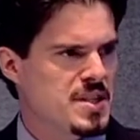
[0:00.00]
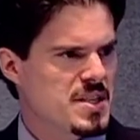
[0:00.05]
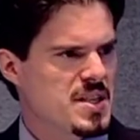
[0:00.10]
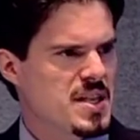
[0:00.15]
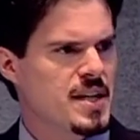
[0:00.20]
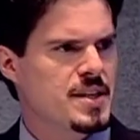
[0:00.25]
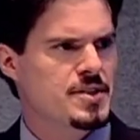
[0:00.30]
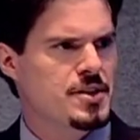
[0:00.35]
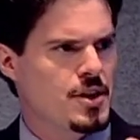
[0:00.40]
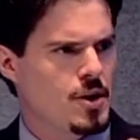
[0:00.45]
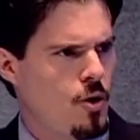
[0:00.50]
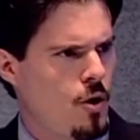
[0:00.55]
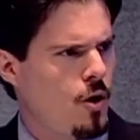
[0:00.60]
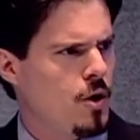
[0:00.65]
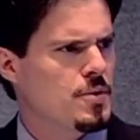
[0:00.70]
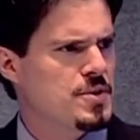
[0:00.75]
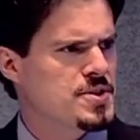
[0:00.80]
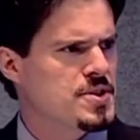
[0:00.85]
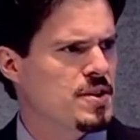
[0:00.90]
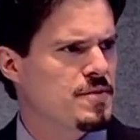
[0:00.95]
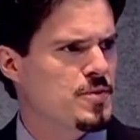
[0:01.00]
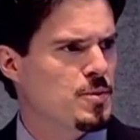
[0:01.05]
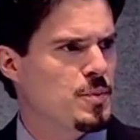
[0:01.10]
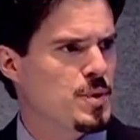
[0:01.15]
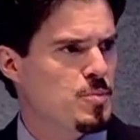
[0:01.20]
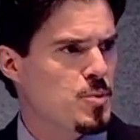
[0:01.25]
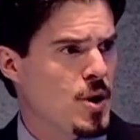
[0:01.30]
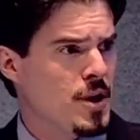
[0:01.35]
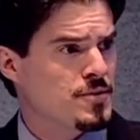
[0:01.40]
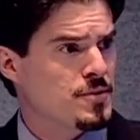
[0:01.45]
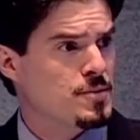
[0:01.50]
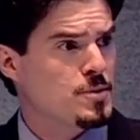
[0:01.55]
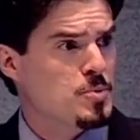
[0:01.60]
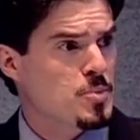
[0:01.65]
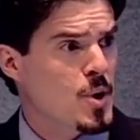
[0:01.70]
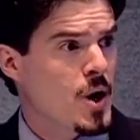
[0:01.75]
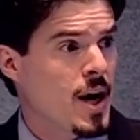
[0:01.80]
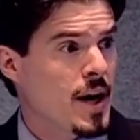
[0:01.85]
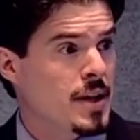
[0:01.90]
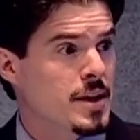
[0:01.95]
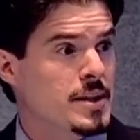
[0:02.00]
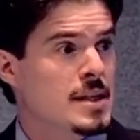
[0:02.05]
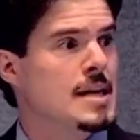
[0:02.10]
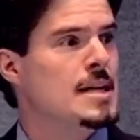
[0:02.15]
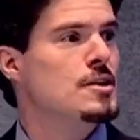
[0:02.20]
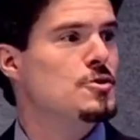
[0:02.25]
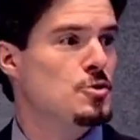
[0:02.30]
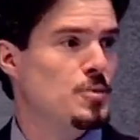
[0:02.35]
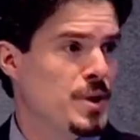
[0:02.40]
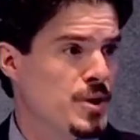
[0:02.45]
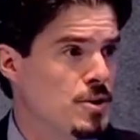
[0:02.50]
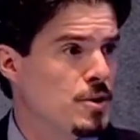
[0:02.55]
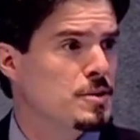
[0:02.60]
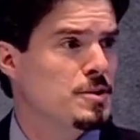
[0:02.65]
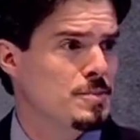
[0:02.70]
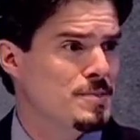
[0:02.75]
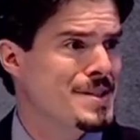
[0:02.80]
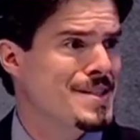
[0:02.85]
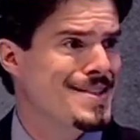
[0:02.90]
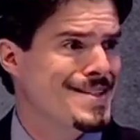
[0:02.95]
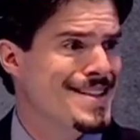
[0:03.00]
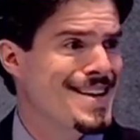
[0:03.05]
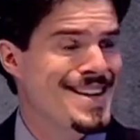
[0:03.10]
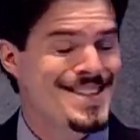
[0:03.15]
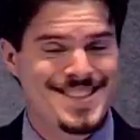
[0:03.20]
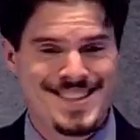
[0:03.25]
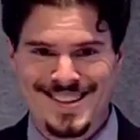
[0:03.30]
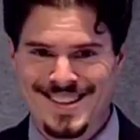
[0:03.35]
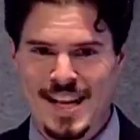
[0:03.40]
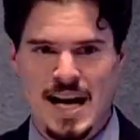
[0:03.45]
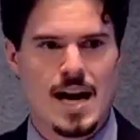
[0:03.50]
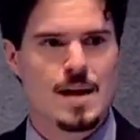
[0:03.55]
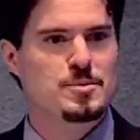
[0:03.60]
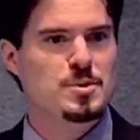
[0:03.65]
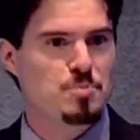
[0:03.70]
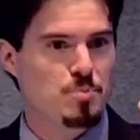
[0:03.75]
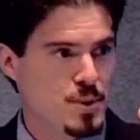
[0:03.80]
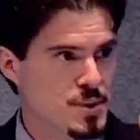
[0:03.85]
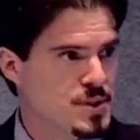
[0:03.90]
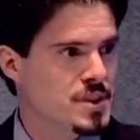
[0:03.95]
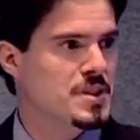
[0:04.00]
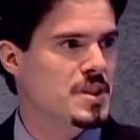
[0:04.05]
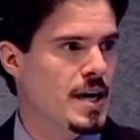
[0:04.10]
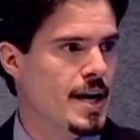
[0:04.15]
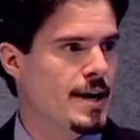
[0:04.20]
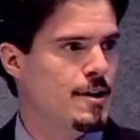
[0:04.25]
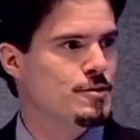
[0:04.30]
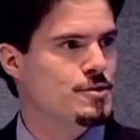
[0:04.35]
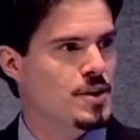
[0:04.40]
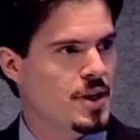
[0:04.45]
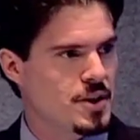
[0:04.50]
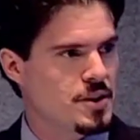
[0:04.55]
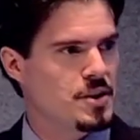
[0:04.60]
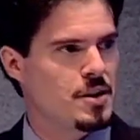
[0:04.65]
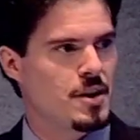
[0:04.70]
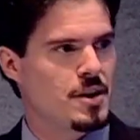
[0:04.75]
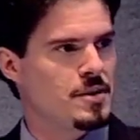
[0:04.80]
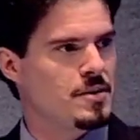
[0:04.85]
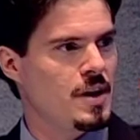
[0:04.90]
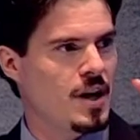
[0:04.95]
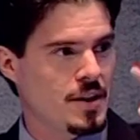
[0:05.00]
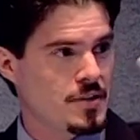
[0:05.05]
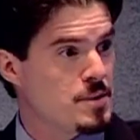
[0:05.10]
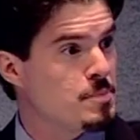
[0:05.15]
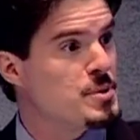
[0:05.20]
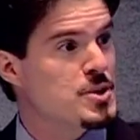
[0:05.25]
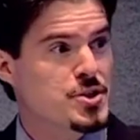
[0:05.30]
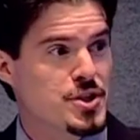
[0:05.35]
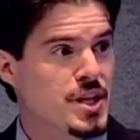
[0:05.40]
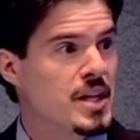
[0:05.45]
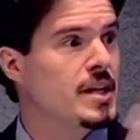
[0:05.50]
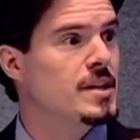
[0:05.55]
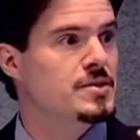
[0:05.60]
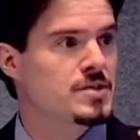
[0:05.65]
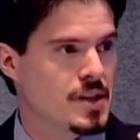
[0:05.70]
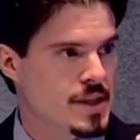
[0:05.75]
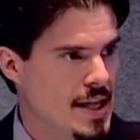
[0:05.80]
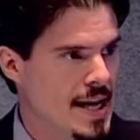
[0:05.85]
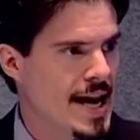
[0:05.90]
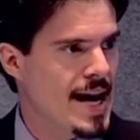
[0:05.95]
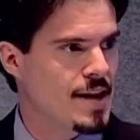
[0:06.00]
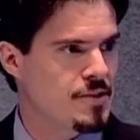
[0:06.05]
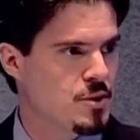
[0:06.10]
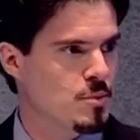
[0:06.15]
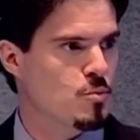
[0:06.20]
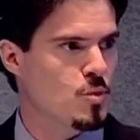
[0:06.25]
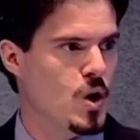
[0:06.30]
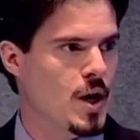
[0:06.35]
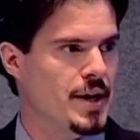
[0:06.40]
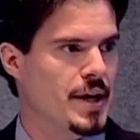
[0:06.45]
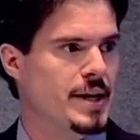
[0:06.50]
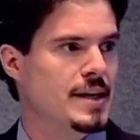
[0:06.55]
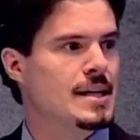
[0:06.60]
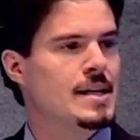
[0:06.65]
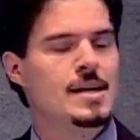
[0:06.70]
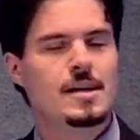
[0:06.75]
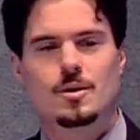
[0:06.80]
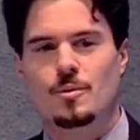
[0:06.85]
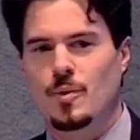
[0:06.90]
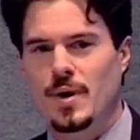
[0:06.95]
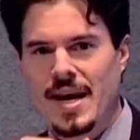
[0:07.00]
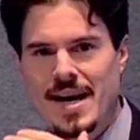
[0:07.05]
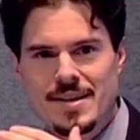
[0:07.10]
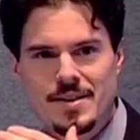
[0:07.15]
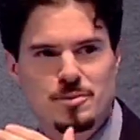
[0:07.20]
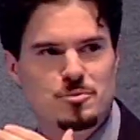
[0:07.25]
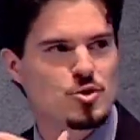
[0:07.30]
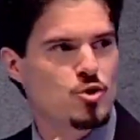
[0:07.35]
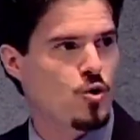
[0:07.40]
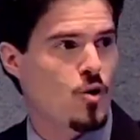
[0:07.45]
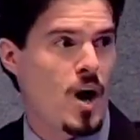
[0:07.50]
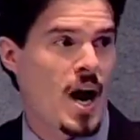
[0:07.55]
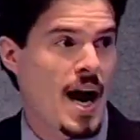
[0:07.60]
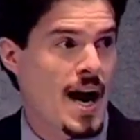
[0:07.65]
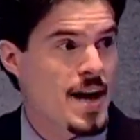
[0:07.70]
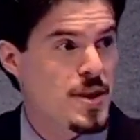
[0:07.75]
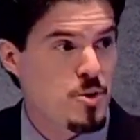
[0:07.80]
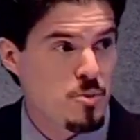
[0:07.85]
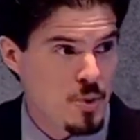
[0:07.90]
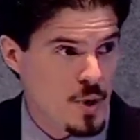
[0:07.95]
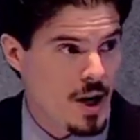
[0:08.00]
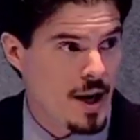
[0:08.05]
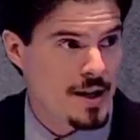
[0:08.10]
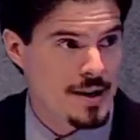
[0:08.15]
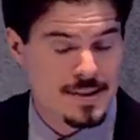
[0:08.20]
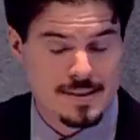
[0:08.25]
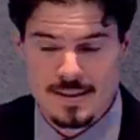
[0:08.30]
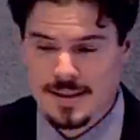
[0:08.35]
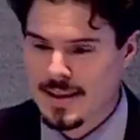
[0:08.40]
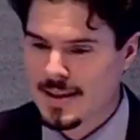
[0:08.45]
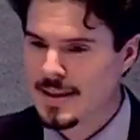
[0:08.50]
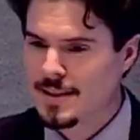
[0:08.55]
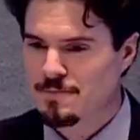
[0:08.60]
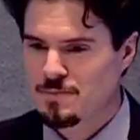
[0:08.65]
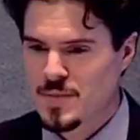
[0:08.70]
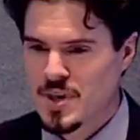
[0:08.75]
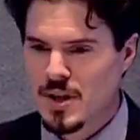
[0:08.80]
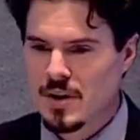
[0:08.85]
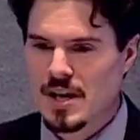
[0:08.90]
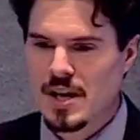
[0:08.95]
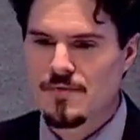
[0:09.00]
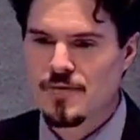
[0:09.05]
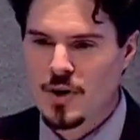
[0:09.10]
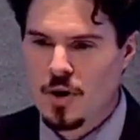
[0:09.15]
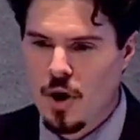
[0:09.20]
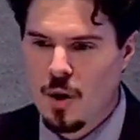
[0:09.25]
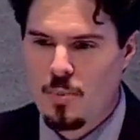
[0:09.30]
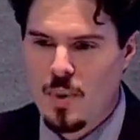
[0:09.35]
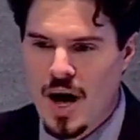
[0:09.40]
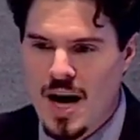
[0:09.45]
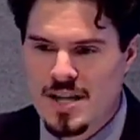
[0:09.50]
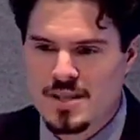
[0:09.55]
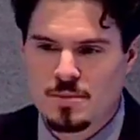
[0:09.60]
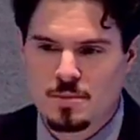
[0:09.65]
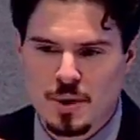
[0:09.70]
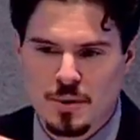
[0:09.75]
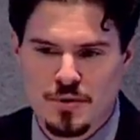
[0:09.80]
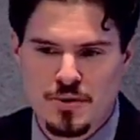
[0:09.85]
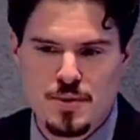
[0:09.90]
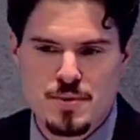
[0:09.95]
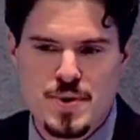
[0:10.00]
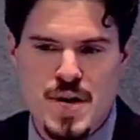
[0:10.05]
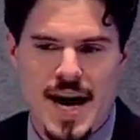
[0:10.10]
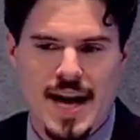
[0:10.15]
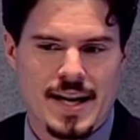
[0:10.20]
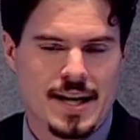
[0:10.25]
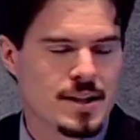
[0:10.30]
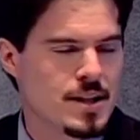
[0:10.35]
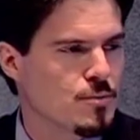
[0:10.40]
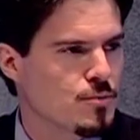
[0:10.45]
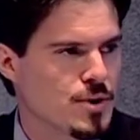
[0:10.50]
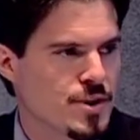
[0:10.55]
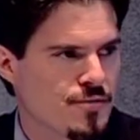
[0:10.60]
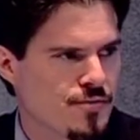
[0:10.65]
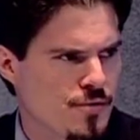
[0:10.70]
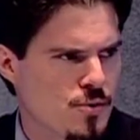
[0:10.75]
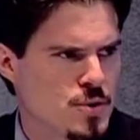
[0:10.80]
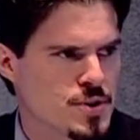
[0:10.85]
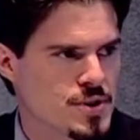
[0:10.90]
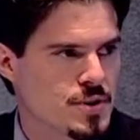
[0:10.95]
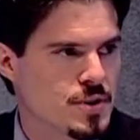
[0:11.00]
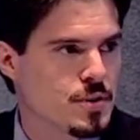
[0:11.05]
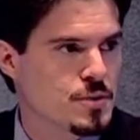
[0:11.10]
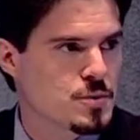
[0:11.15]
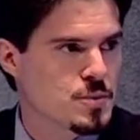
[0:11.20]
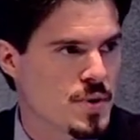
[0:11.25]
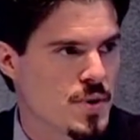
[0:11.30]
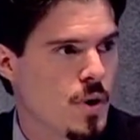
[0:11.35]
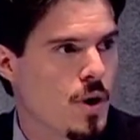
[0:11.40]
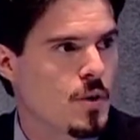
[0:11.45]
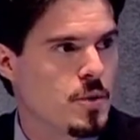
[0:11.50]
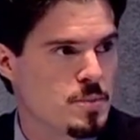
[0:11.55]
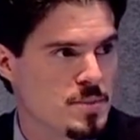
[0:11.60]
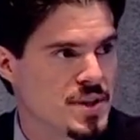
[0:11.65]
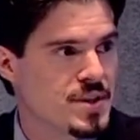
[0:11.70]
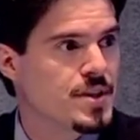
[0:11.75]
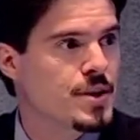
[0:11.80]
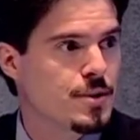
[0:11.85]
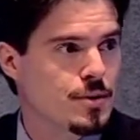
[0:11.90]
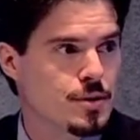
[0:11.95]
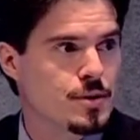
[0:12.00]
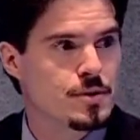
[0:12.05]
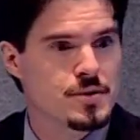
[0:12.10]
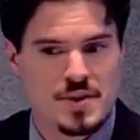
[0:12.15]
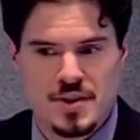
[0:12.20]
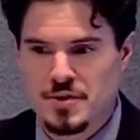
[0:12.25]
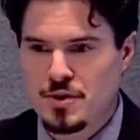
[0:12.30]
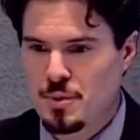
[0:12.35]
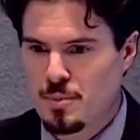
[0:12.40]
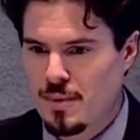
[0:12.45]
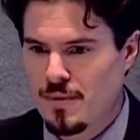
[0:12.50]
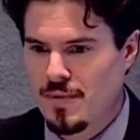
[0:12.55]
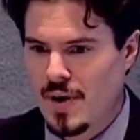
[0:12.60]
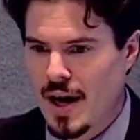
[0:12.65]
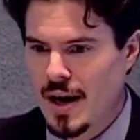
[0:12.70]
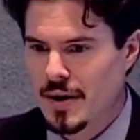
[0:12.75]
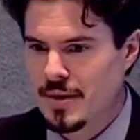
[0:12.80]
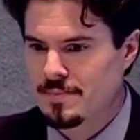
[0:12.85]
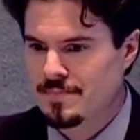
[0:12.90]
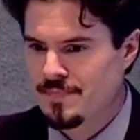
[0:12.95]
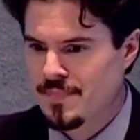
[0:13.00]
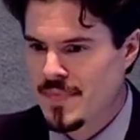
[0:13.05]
the testing, all the stuff that we brought through the product. So we took them to the testing labs and put the tires on the machines and had them run it. We had them try the product. You know, if at all possible, do that. And then reinforce those with all the materials that you provide